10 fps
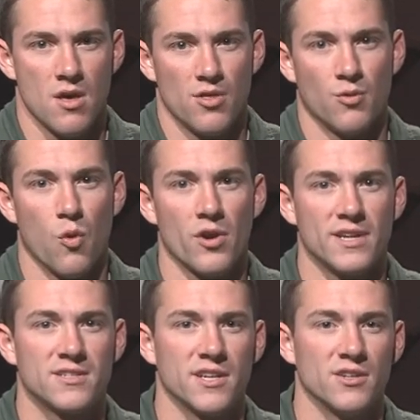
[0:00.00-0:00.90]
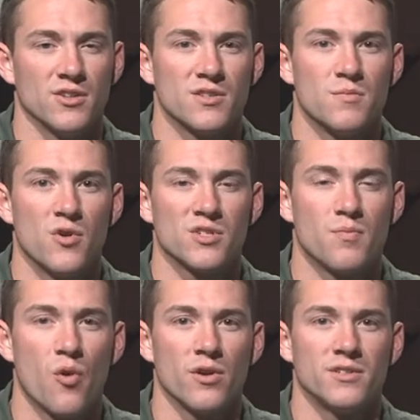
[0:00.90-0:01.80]
The warning signals most
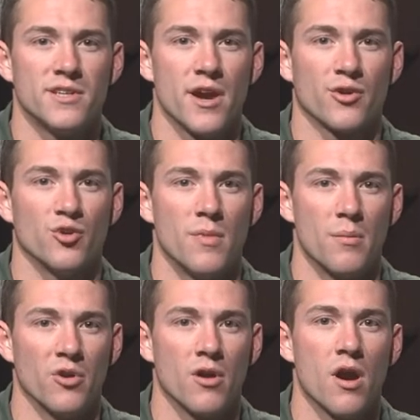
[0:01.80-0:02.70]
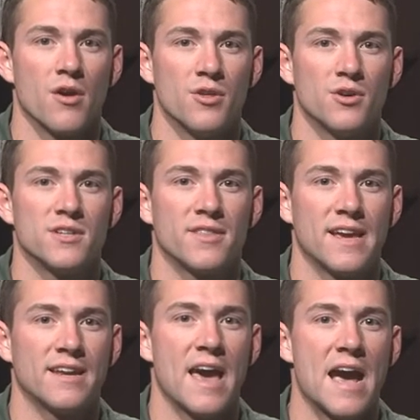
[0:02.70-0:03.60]
important to the aircrew member are those that they
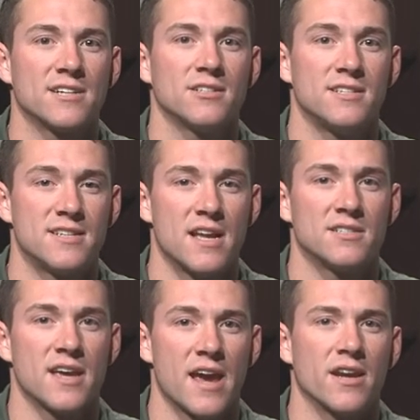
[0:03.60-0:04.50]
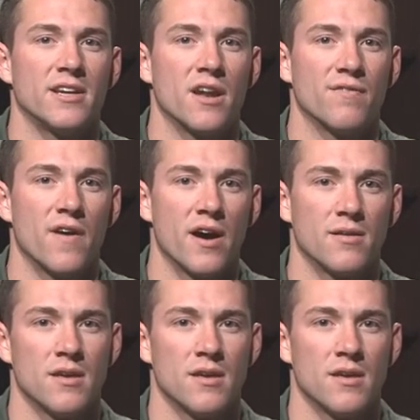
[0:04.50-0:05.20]
can actually sense and identify.